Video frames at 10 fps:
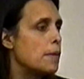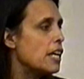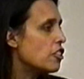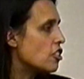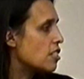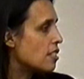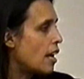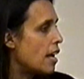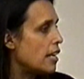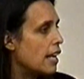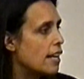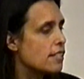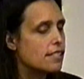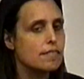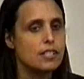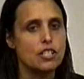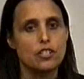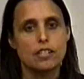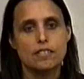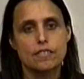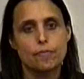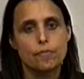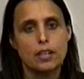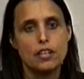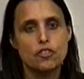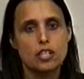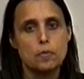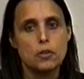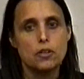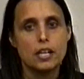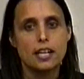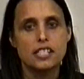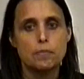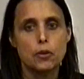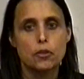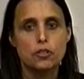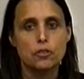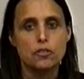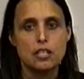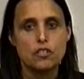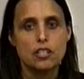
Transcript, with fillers: Um, each society has teachings. Each community has spiritual